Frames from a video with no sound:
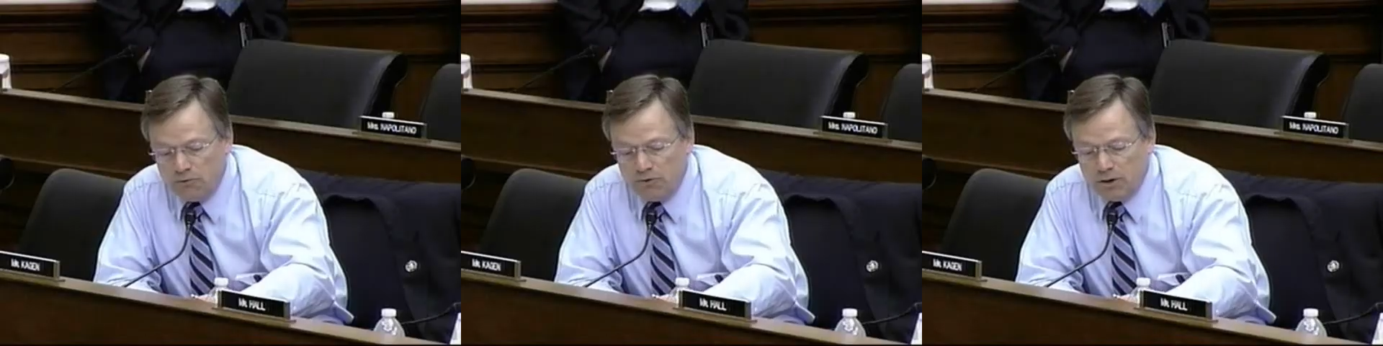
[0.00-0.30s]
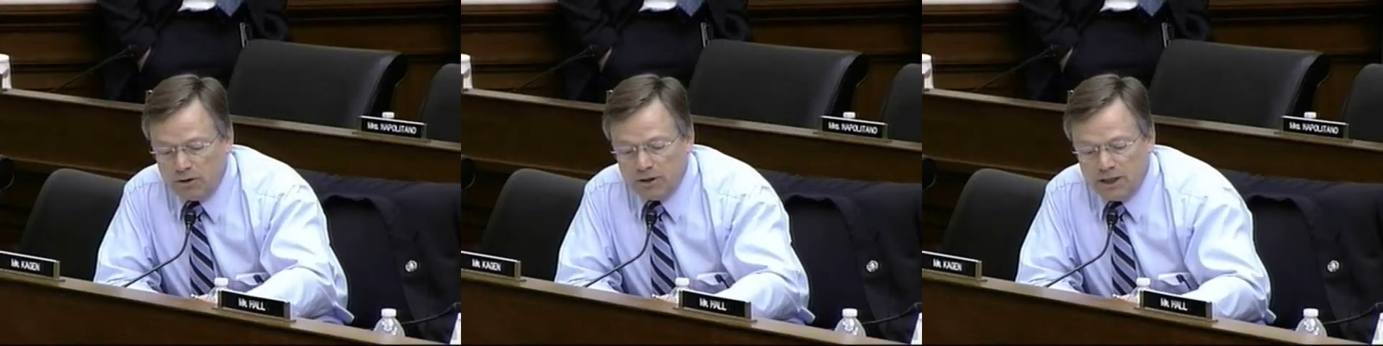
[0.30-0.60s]
you
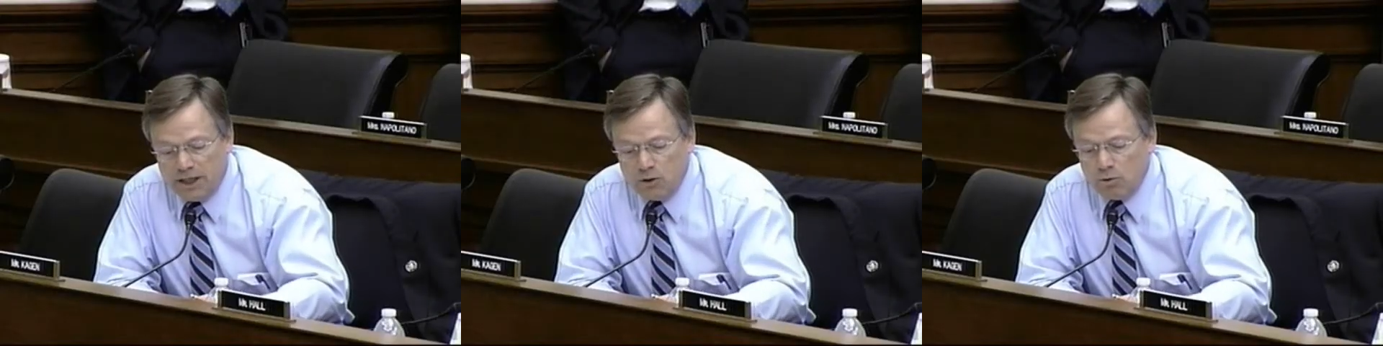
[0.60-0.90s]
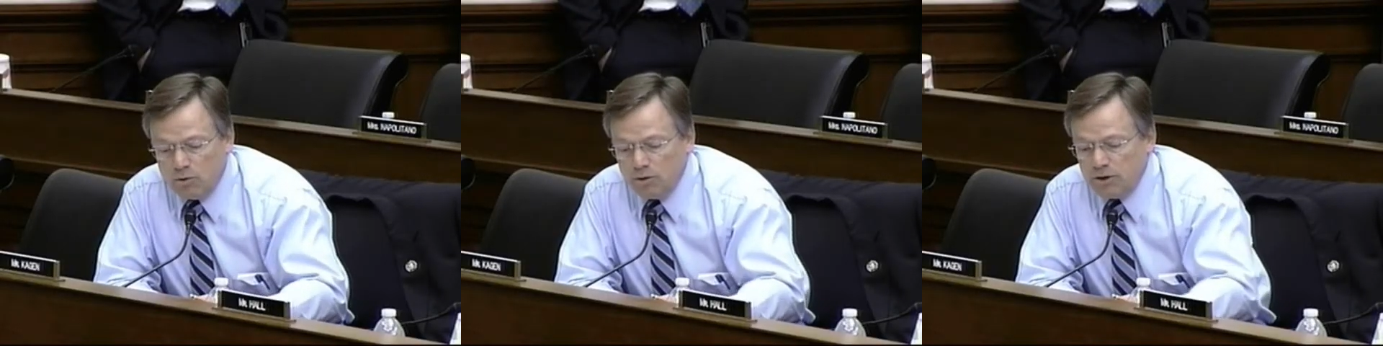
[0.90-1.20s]
feel that
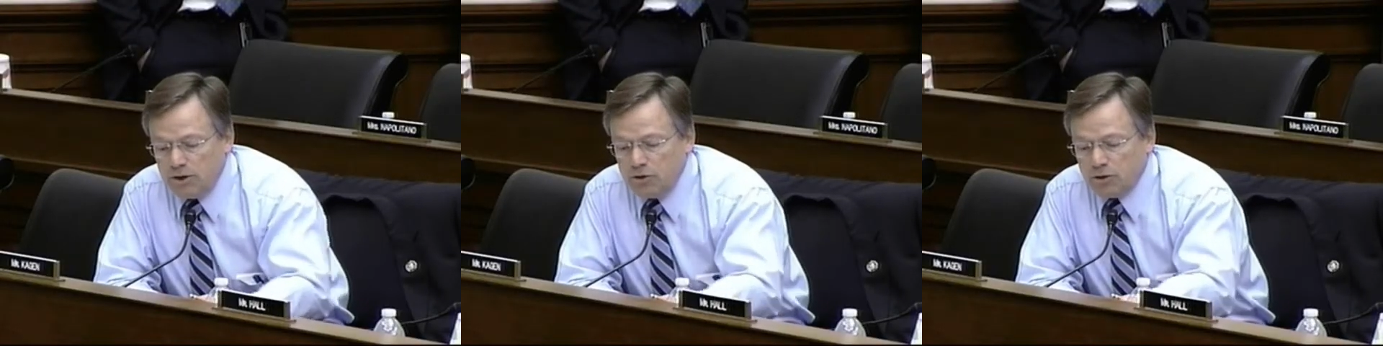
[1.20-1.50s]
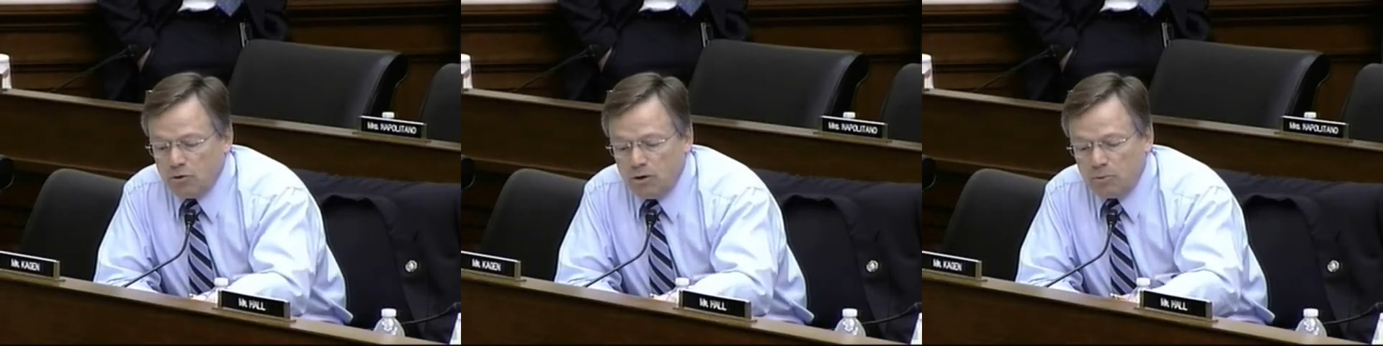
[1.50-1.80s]
anyone within your
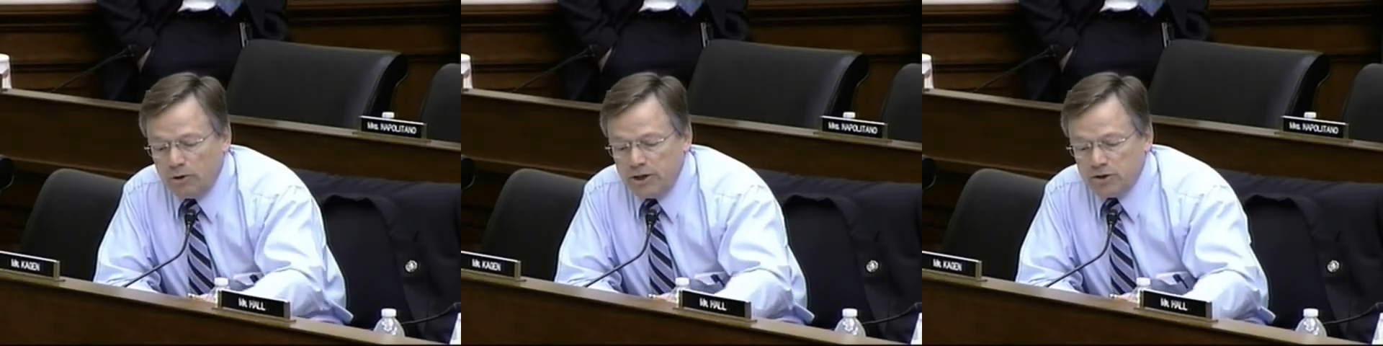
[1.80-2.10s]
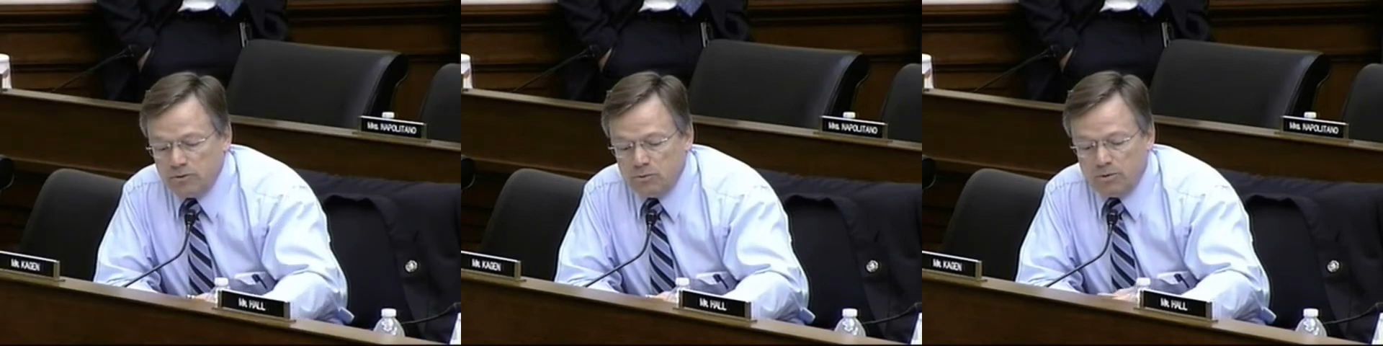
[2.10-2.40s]

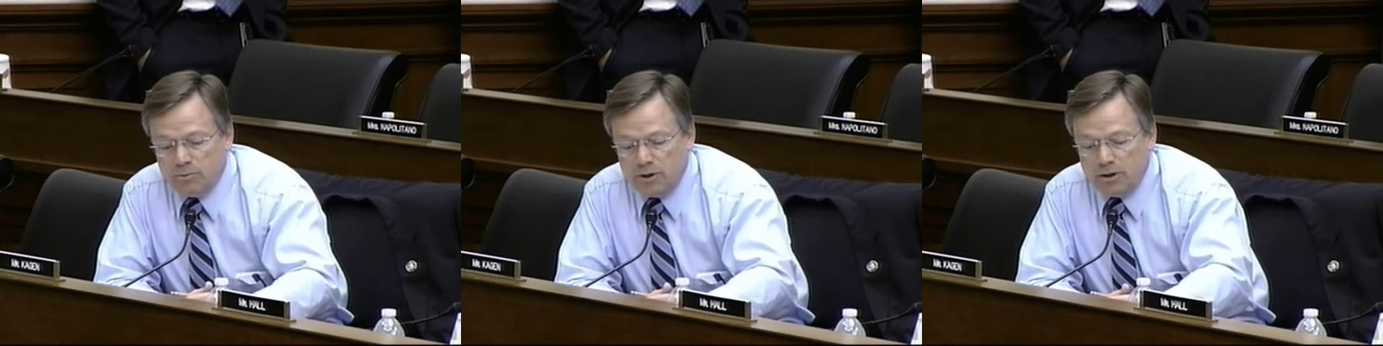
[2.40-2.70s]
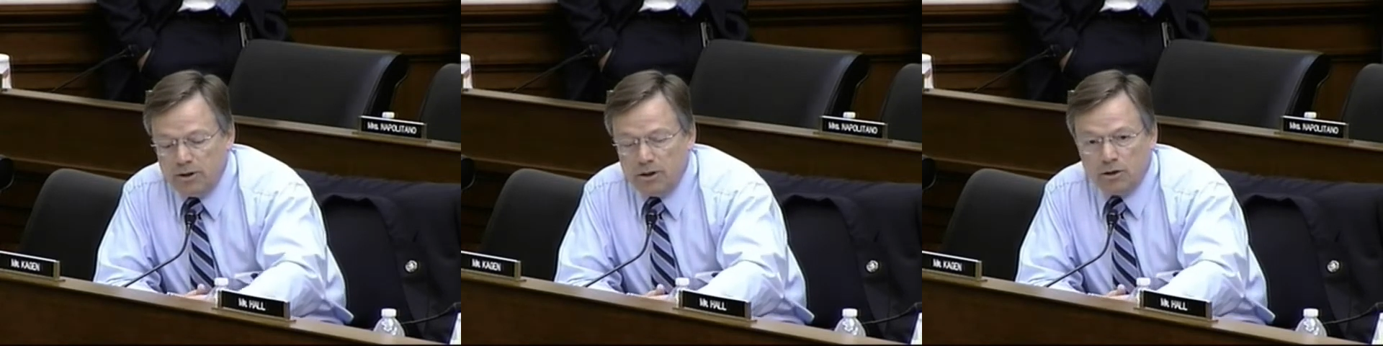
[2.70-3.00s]
corporation would be